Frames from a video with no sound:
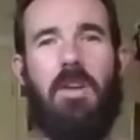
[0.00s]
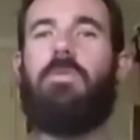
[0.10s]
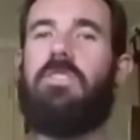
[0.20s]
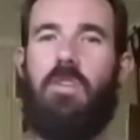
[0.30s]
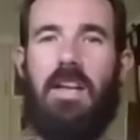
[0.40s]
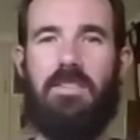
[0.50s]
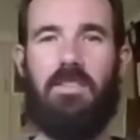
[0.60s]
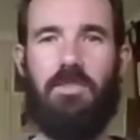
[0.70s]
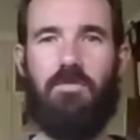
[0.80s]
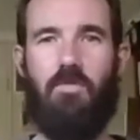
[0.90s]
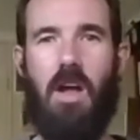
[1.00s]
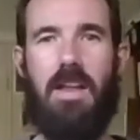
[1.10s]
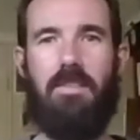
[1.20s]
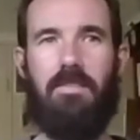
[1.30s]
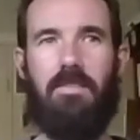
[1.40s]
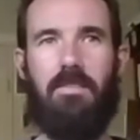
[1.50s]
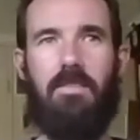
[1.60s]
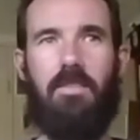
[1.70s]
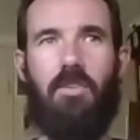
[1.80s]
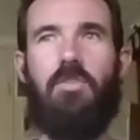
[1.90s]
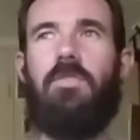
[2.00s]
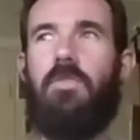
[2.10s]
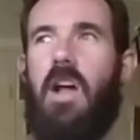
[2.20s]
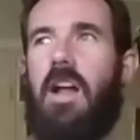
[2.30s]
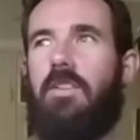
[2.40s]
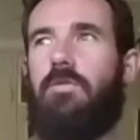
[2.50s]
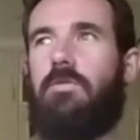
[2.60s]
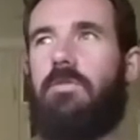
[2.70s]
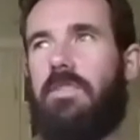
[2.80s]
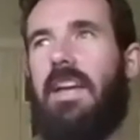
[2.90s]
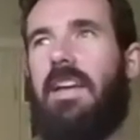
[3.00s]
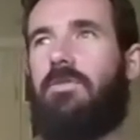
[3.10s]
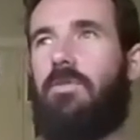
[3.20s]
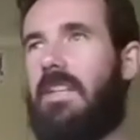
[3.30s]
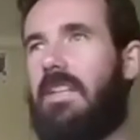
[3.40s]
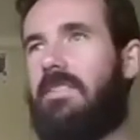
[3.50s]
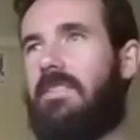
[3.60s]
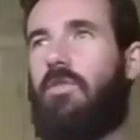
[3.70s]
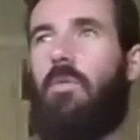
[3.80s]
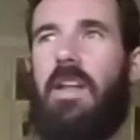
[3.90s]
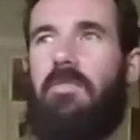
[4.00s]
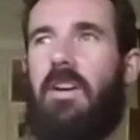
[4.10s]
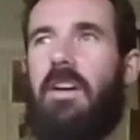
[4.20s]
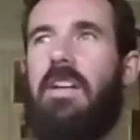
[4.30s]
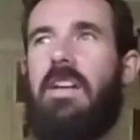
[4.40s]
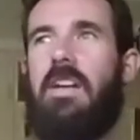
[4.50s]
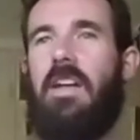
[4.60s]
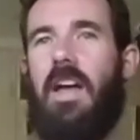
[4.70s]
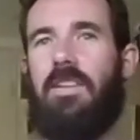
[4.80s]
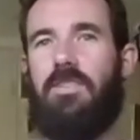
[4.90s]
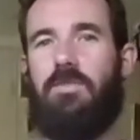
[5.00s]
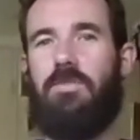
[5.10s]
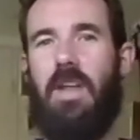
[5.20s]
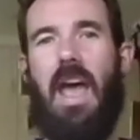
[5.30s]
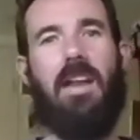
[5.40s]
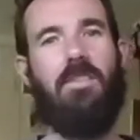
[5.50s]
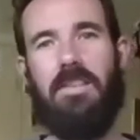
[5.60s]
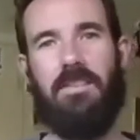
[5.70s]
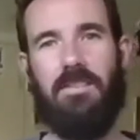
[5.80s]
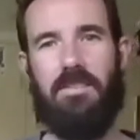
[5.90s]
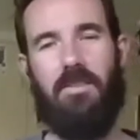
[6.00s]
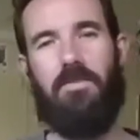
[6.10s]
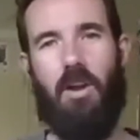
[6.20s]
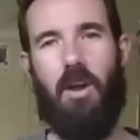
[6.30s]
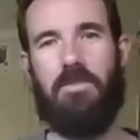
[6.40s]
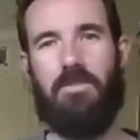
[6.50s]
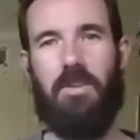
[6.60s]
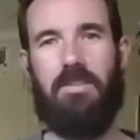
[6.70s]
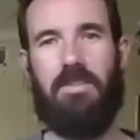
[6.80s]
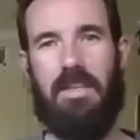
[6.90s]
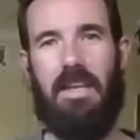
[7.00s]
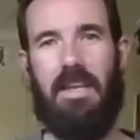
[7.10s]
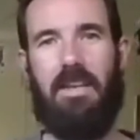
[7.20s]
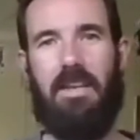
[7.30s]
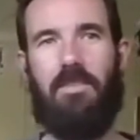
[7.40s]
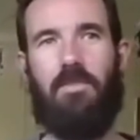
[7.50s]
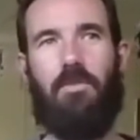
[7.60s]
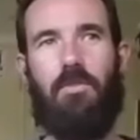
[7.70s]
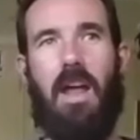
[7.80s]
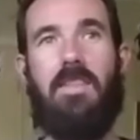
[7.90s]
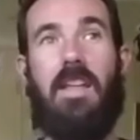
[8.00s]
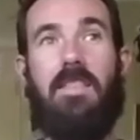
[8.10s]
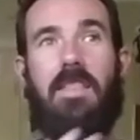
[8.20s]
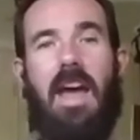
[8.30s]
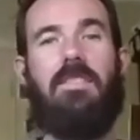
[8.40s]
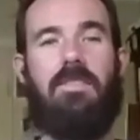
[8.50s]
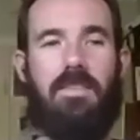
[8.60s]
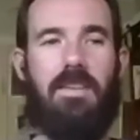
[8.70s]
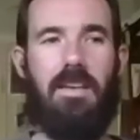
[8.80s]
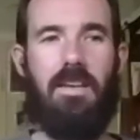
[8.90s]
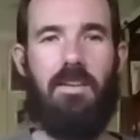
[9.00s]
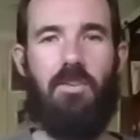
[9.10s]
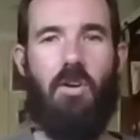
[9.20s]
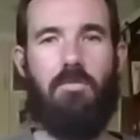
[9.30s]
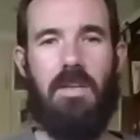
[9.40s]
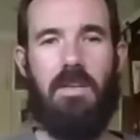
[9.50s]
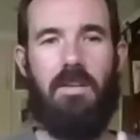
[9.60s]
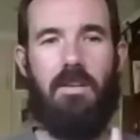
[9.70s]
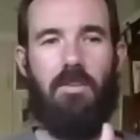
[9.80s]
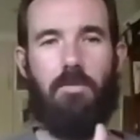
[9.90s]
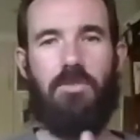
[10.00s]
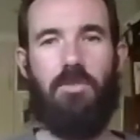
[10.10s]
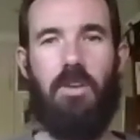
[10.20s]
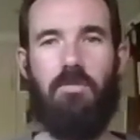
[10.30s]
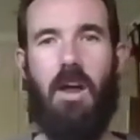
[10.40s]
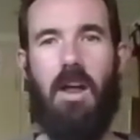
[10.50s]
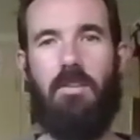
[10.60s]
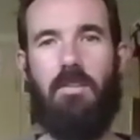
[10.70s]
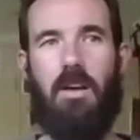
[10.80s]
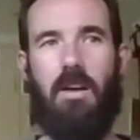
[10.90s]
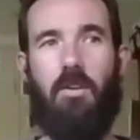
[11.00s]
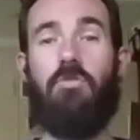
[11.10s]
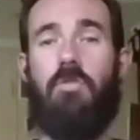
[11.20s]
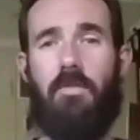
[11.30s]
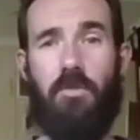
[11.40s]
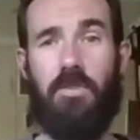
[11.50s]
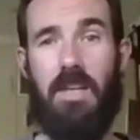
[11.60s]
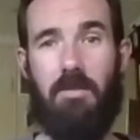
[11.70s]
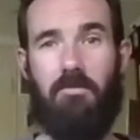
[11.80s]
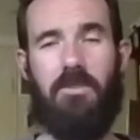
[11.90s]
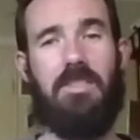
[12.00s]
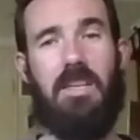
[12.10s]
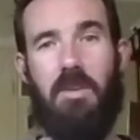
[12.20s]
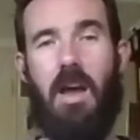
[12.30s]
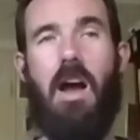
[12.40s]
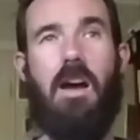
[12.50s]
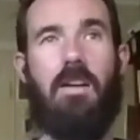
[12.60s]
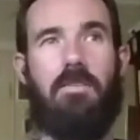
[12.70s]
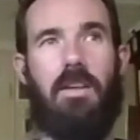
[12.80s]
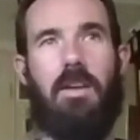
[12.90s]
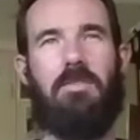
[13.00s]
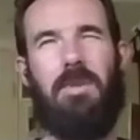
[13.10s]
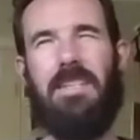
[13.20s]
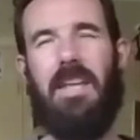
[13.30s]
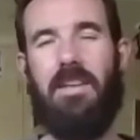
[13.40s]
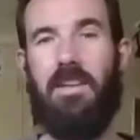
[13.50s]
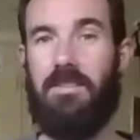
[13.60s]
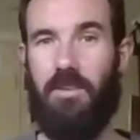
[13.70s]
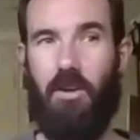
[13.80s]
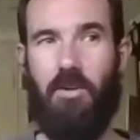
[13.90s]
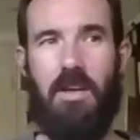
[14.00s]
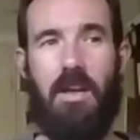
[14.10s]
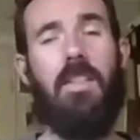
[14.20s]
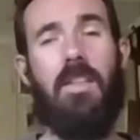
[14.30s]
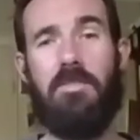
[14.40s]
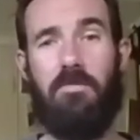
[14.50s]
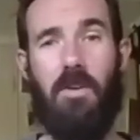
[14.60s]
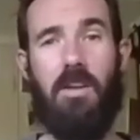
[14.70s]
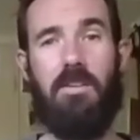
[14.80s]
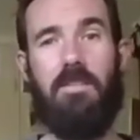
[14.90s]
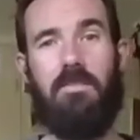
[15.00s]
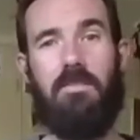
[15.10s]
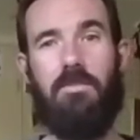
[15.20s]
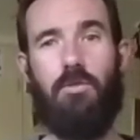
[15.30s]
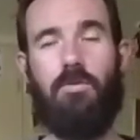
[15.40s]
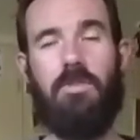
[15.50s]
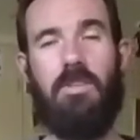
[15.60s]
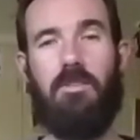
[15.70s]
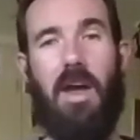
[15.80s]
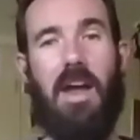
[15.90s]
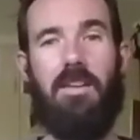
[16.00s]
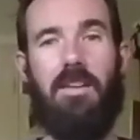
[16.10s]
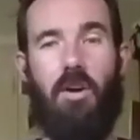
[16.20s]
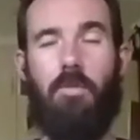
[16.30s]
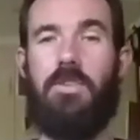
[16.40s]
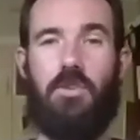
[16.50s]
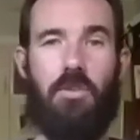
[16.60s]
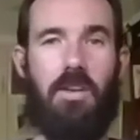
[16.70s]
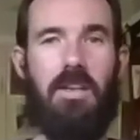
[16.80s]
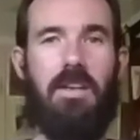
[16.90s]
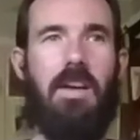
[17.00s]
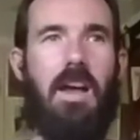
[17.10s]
And it was nice to just write, you know, different articles or takes or lists or whatever, and just sort of analyzing stuff that I would sort of dig into. And then that gig got me the opportunity to write uh, on the review team for C B R. And that was about ten years ago. And that was a fun, cool little paid opportunity.